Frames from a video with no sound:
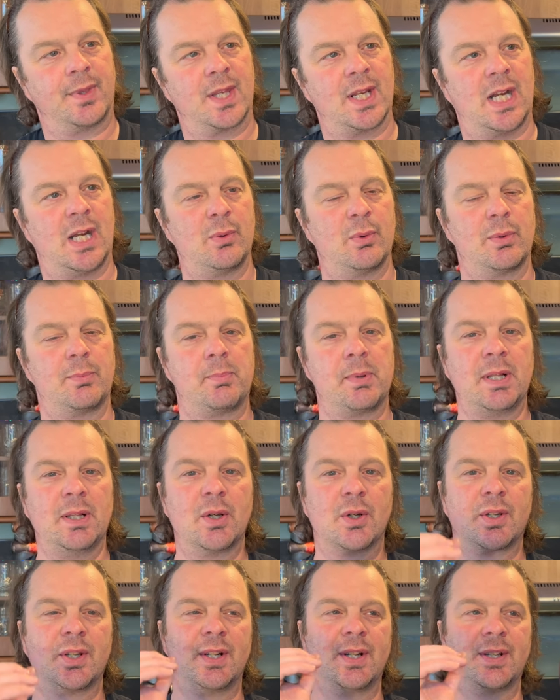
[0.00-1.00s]
I would be
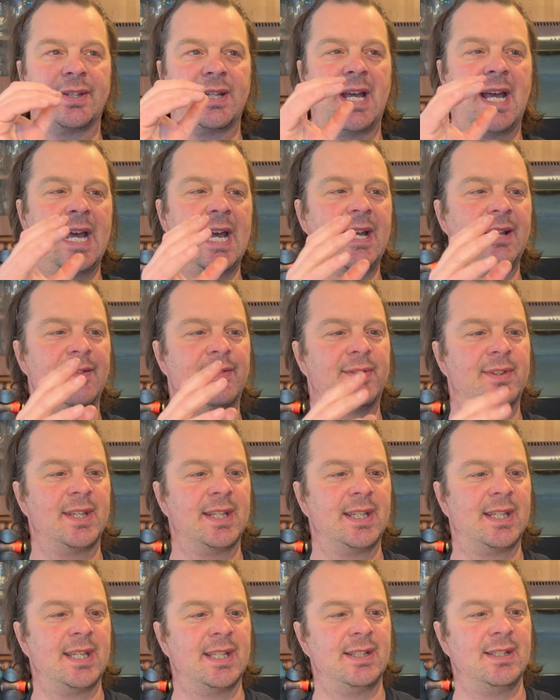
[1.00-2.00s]
looking at the head
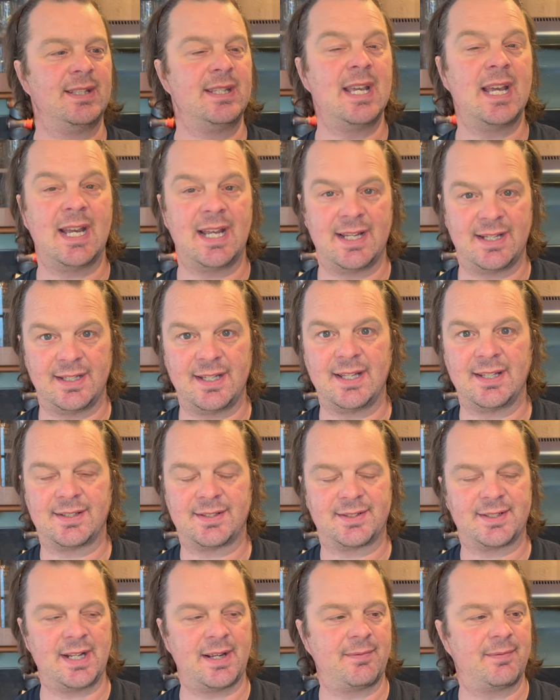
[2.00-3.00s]
thinking, yeah,
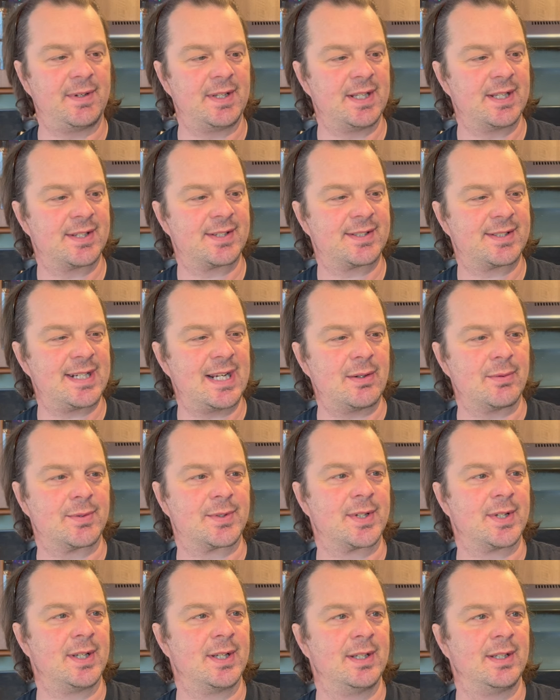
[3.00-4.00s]
it's definitely a
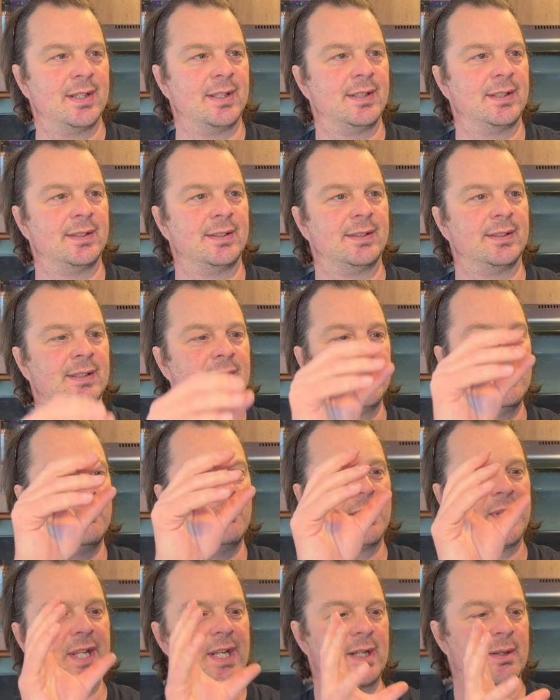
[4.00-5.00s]
stout.
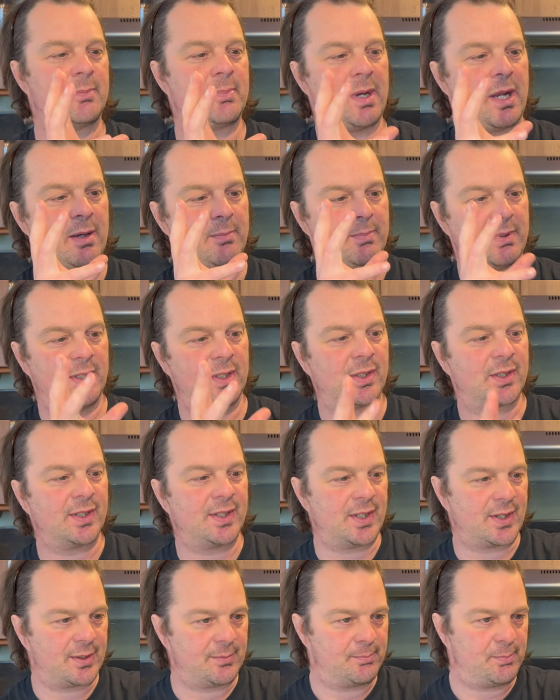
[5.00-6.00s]
But then I'd, I'd be looking
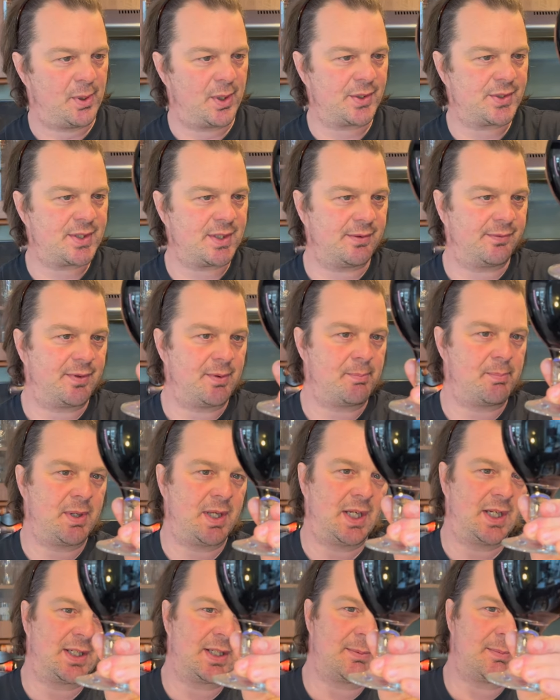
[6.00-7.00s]
at the body of the
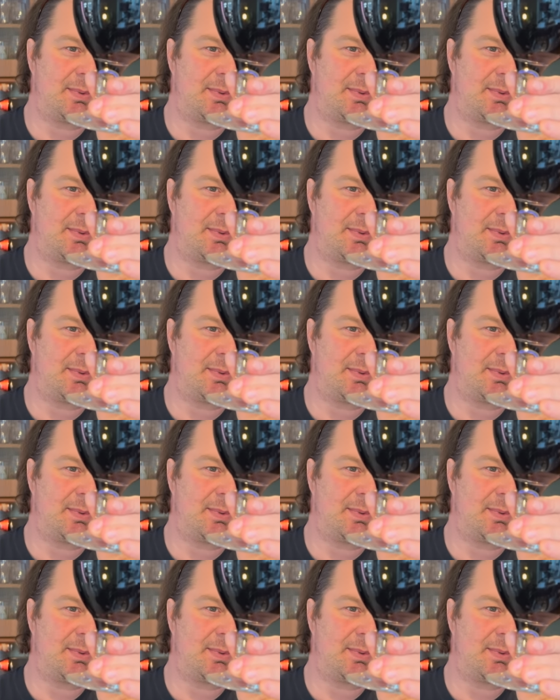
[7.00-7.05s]
beer and I'd